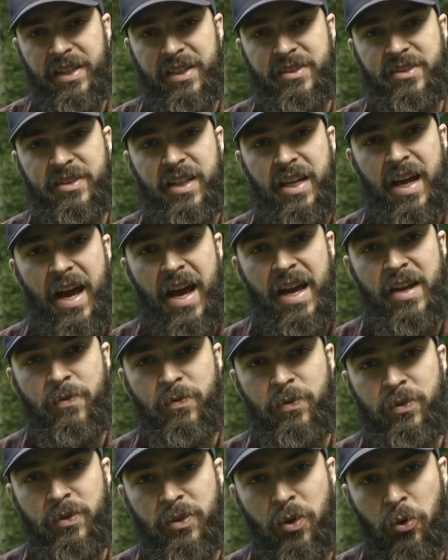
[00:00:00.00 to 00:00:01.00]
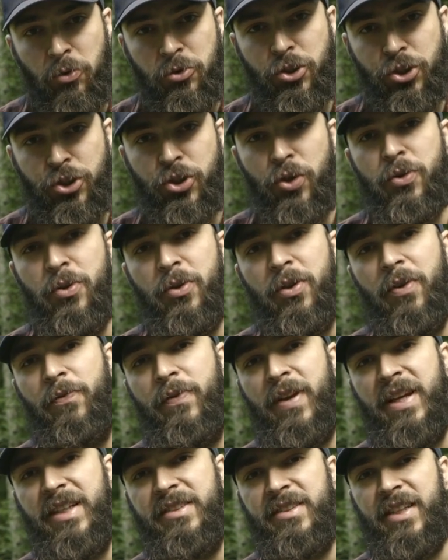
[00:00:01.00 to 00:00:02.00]
is that I don't show you the
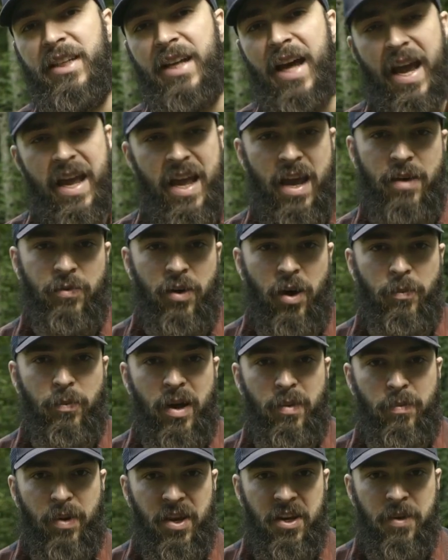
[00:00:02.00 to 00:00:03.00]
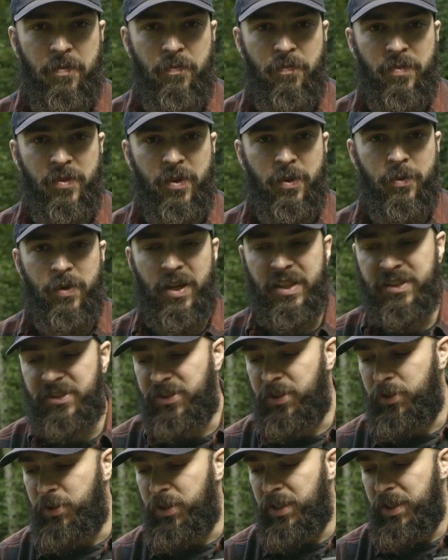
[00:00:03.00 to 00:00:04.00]
things that I have on my body, right?
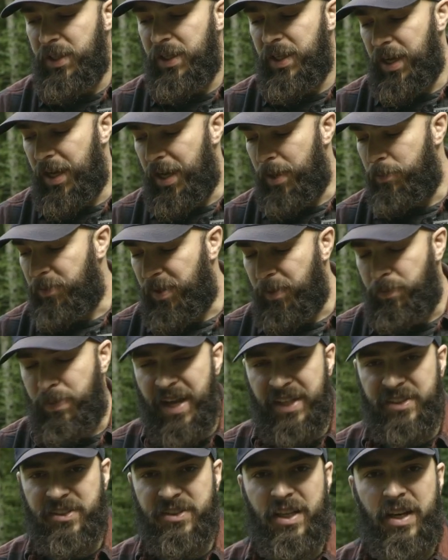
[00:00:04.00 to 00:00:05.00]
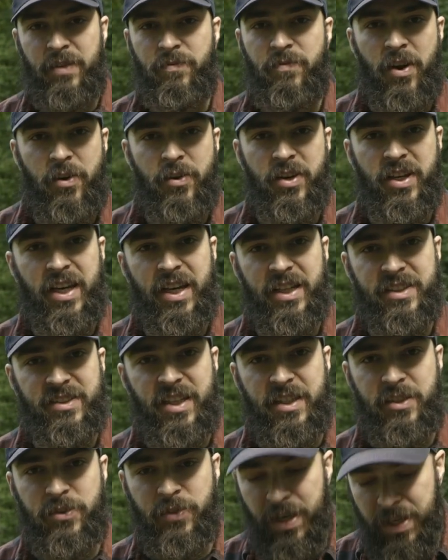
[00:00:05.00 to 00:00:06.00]
So the pants that I'm wearing,
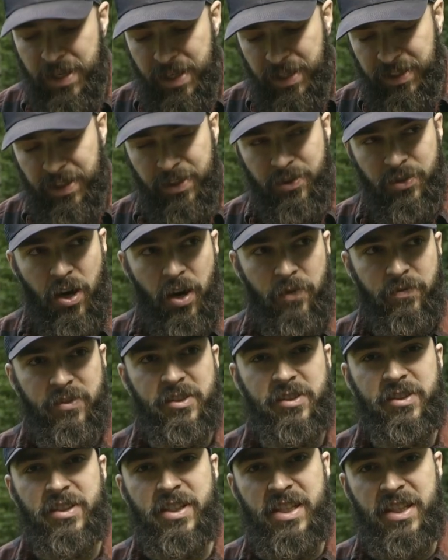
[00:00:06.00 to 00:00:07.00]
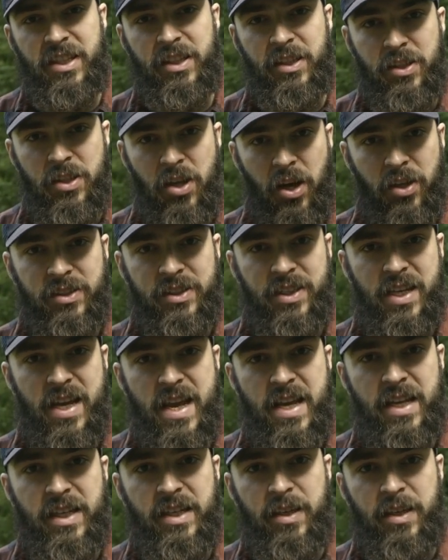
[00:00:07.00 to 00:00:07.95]
etc., they're obviously not in